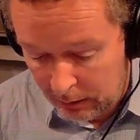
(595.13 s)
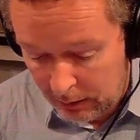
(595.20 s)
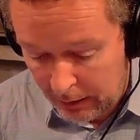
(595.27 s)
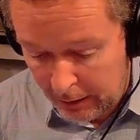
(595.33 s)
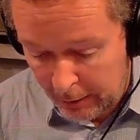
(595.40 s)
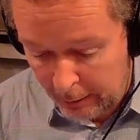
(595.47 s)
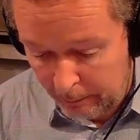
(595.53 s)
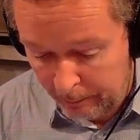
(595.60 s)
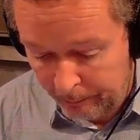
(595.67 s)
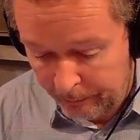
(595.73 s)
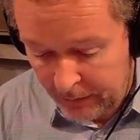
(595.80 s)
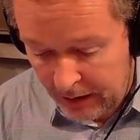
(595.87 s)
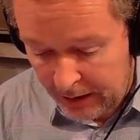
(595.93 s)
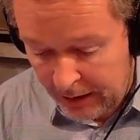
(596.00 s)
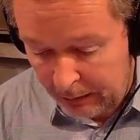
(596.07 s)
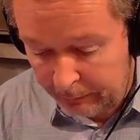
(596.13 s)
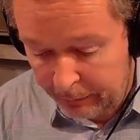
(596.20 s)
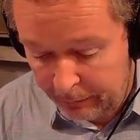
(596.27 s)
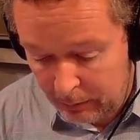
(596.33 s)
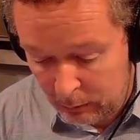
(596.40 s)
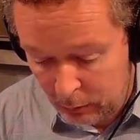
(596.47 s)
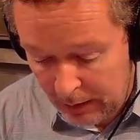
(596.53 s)
And
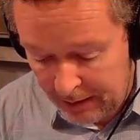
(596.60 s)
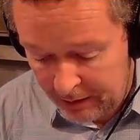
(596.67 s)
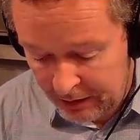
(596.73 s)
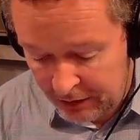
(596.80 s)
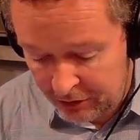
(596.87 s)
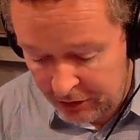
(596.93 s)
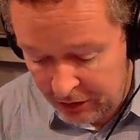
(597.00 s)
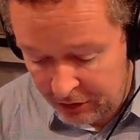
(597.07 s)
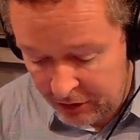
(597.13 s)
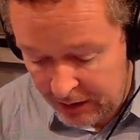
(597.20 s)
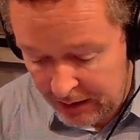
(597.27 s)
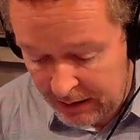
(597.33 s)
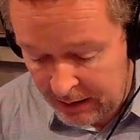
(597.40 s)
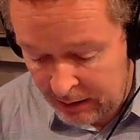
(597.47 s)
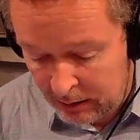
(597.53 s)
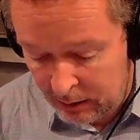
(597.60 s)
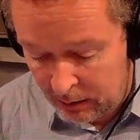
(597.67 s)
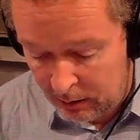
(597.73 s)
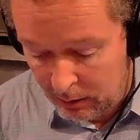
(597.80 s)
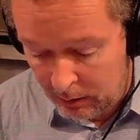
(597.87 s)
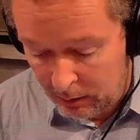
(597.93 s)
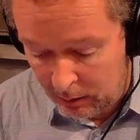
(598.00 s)
Falk had this to say:
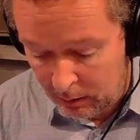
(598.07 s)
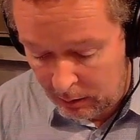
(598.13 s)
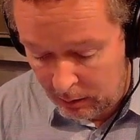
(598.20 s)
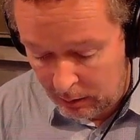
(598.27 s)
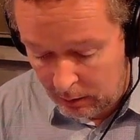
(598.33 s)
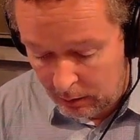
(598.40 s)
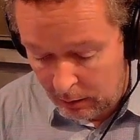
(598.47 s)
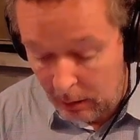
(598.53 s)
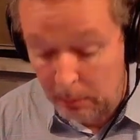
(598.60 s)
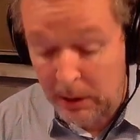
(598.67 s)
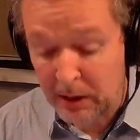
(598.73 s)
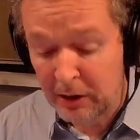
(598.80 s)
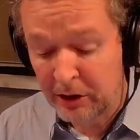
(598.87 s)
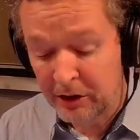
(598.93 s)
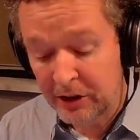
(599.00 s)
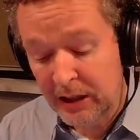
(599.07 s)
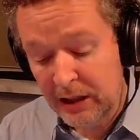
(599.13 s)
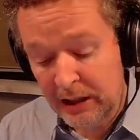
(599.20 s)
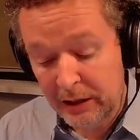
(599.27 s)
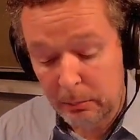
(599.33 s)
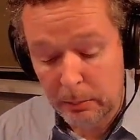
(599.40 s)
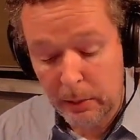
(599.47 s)
Among the
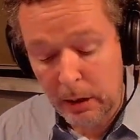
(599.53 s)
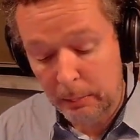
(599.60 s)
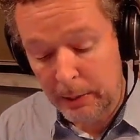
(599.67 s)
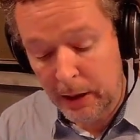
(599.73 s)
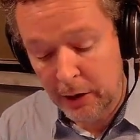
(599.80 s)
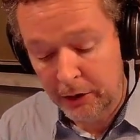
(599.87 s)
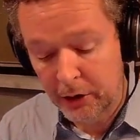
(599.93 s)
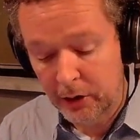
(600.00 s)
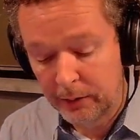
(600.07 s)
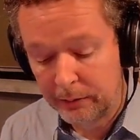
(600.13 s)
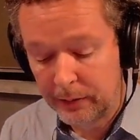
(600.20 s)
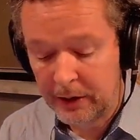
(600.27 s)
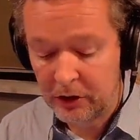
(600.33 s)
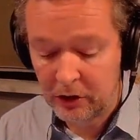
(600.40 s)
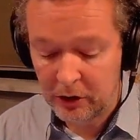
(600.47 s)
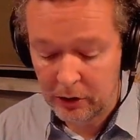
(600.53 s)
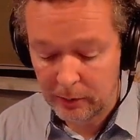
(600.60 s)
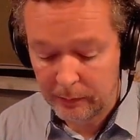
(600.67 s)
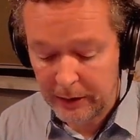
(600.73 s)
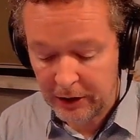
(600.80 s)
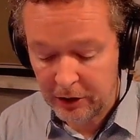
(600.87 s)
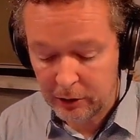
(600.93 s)
salient apartheid features
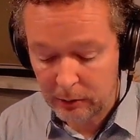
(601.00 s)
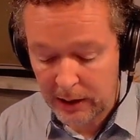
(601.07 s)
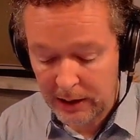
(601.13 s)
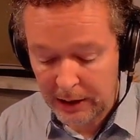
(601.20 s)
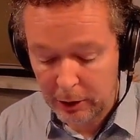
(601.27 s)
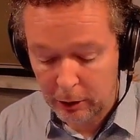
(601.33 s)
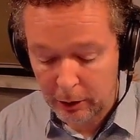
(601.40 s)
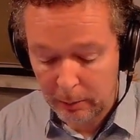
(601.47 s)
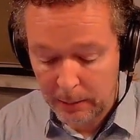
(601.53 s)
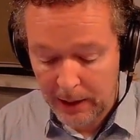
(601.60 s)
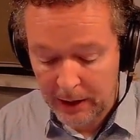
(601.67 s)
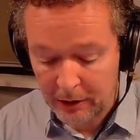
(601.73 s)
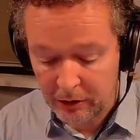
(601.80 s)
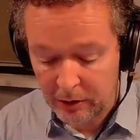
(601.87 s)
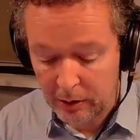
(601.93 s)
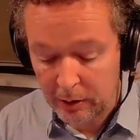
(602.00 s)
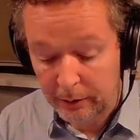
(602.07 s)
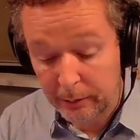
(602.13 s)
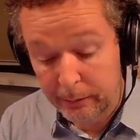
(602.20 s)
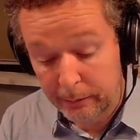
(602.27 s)
of the Israeli occupation are the